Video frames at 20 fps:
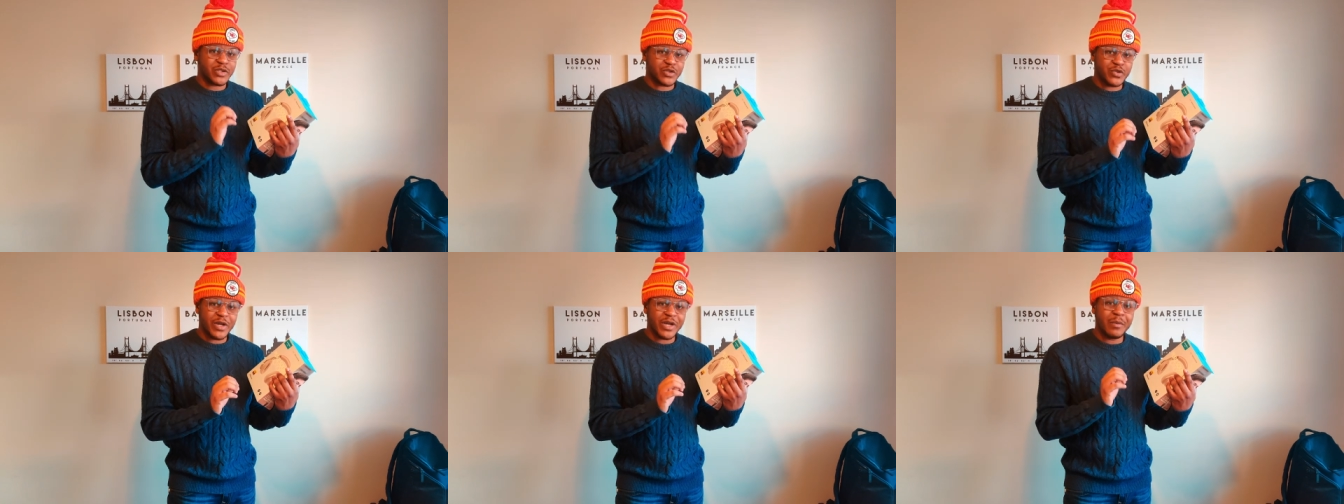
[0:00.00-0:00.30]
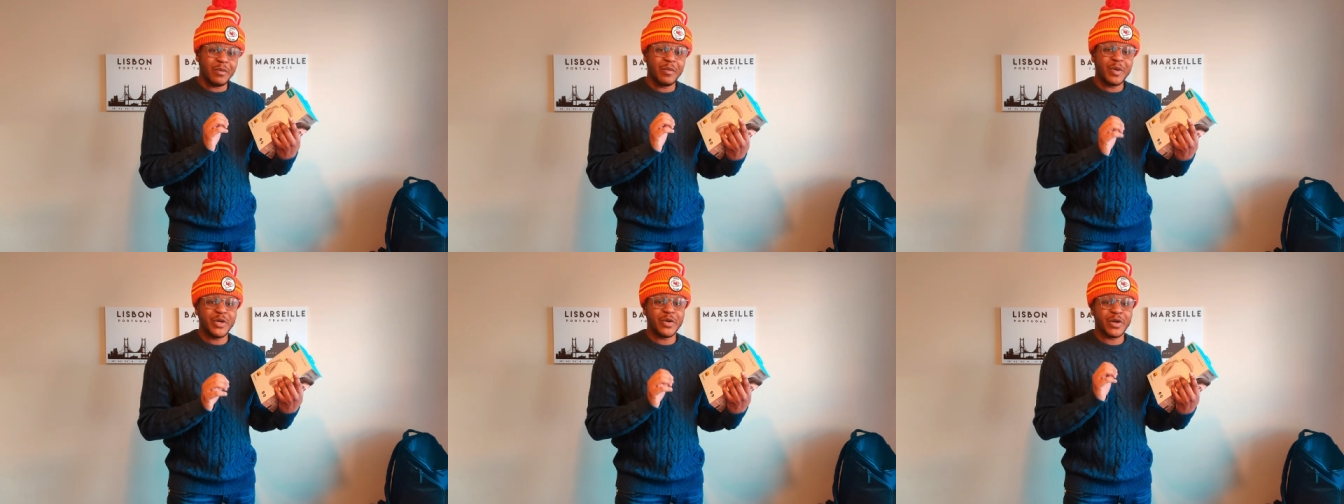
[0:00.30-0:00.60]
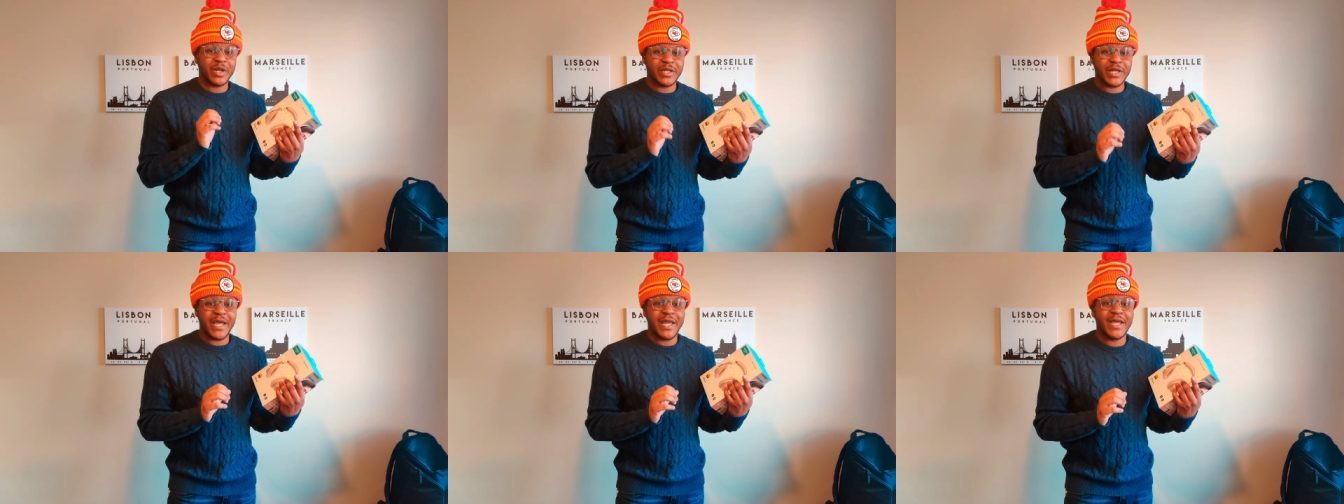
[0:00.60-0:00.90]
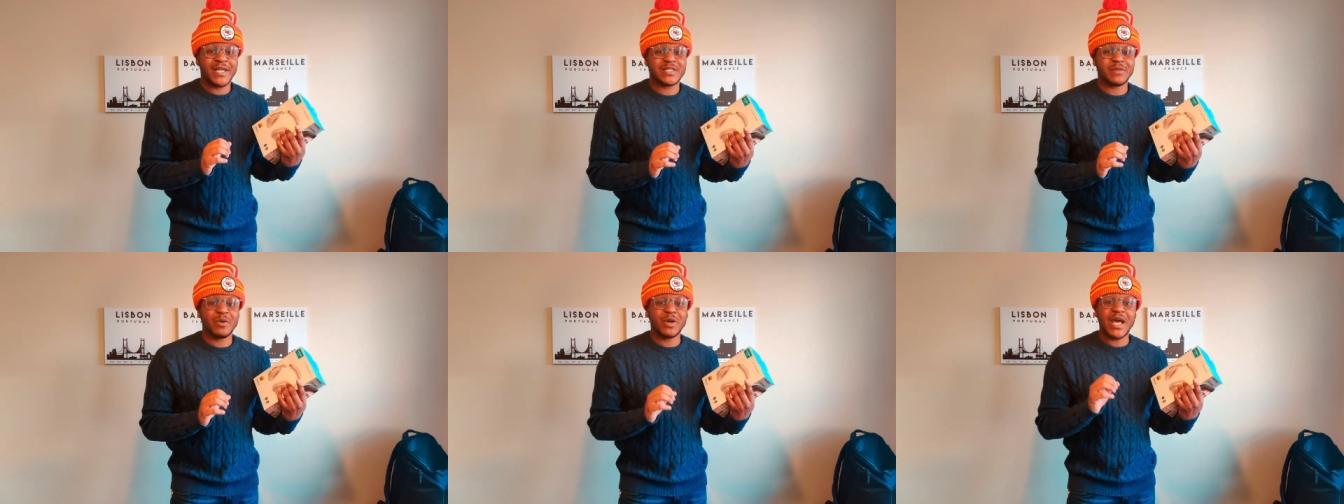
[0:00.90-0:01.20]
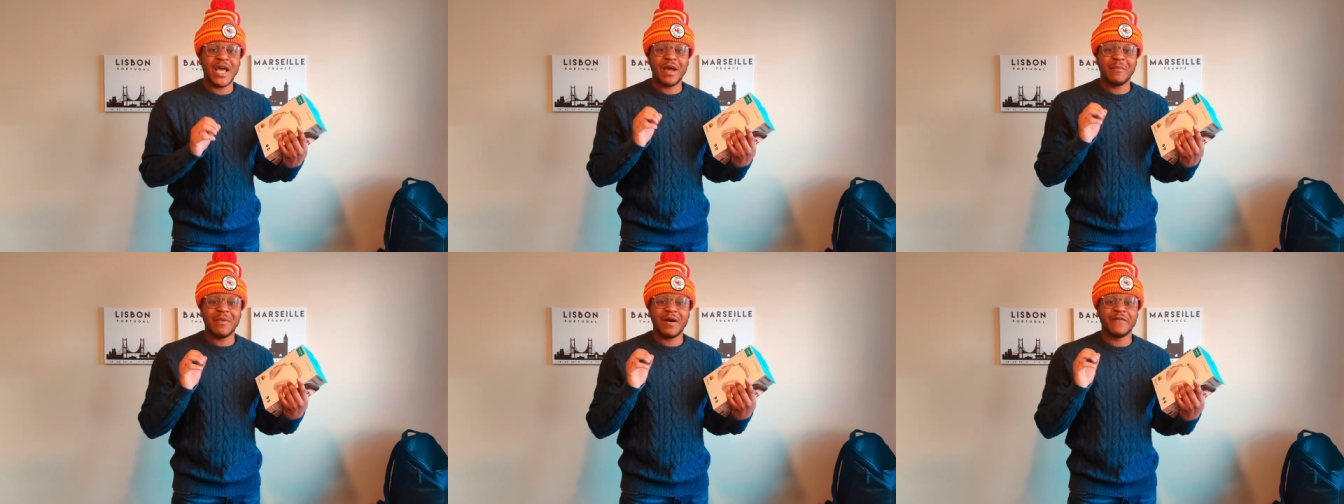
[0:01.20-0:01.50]
trick I'm gonna be doing today is I'm gonna
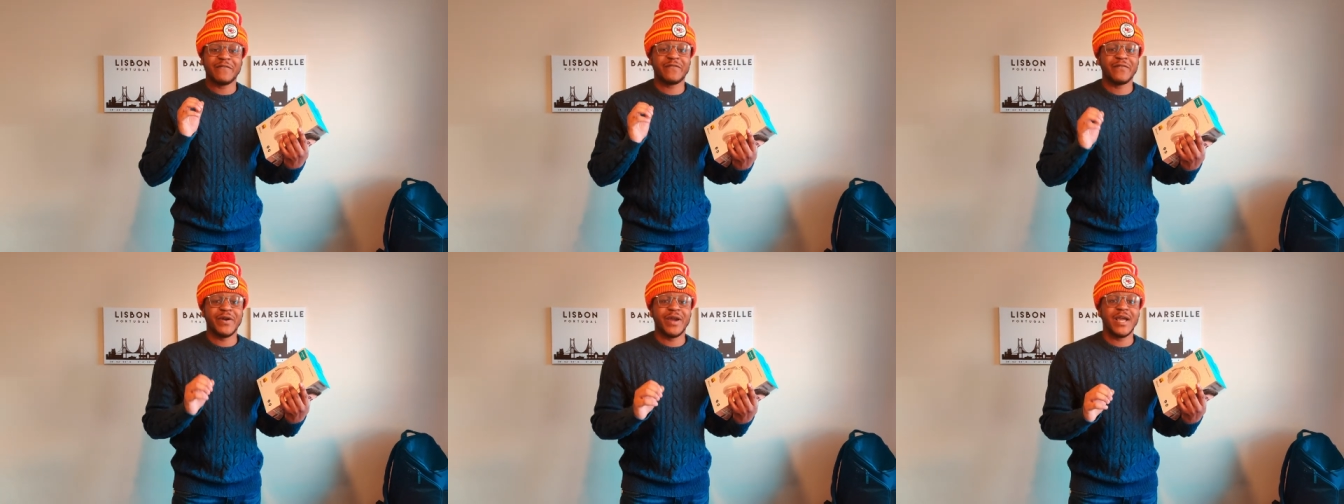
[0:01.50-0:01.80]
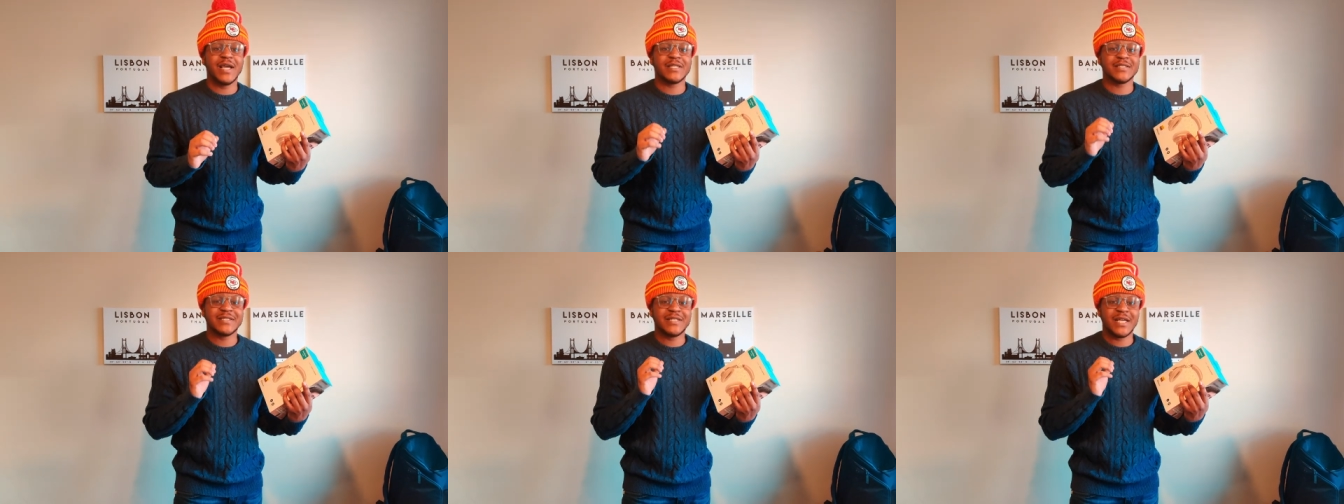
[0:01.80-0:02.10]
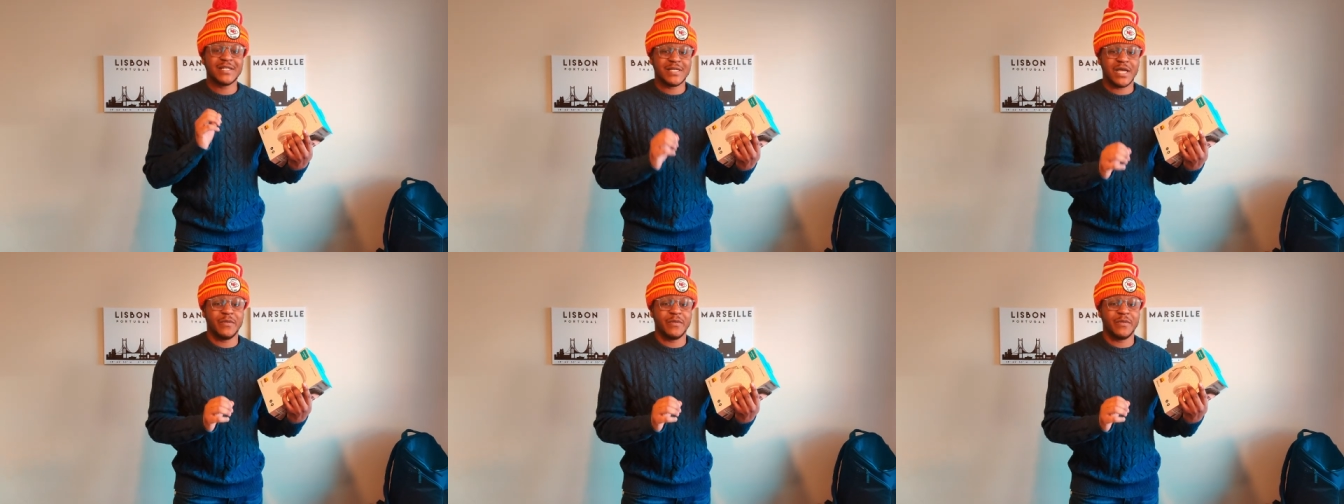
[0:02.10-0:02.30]
have my friends test